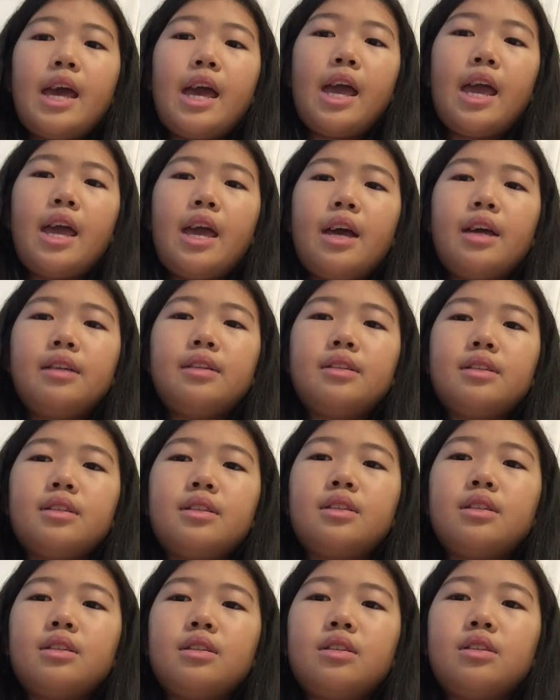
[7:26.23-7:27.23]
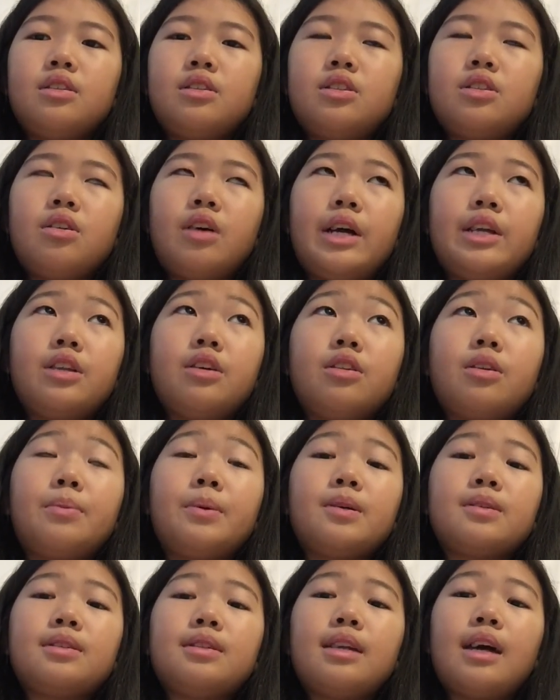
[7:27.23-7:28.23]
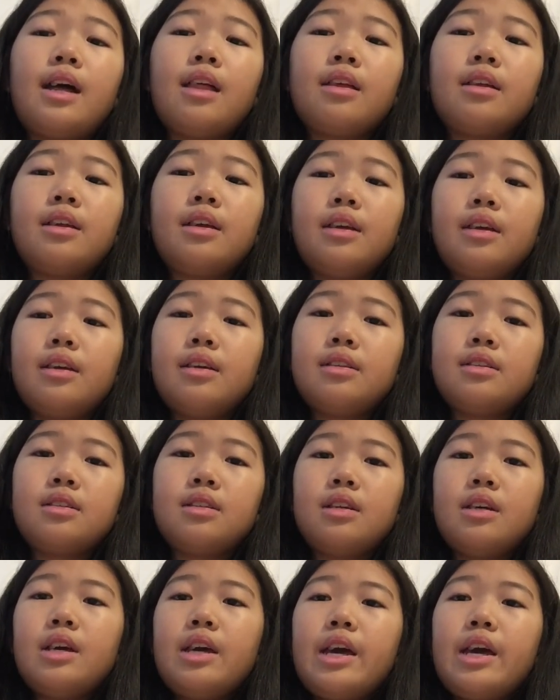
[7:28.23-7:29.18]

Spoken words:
and so I know their personalities.